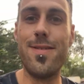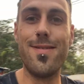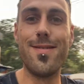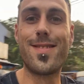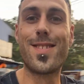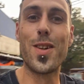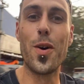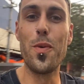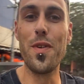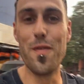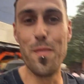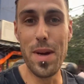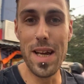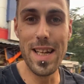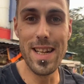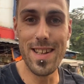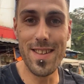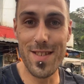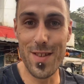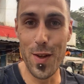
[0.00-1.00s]
So we've made
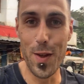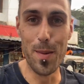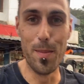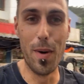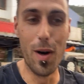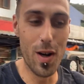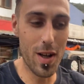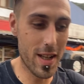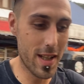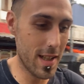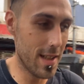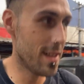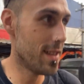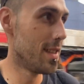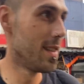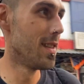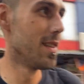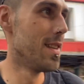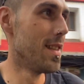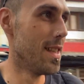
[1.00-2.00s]
it to the market.
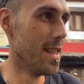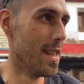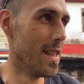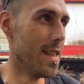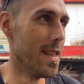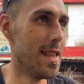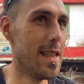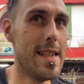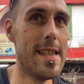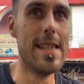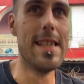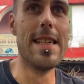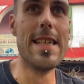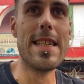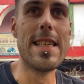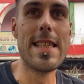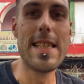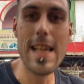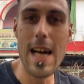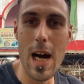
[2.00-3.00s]

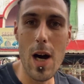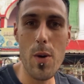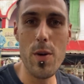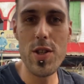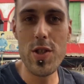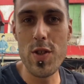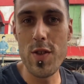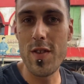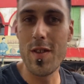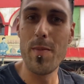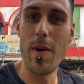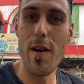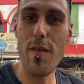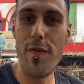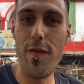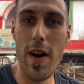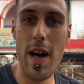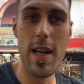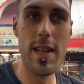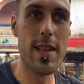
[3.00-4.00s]
Now it's just about
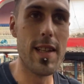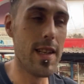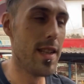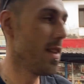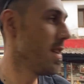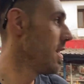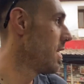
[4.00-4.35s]
finding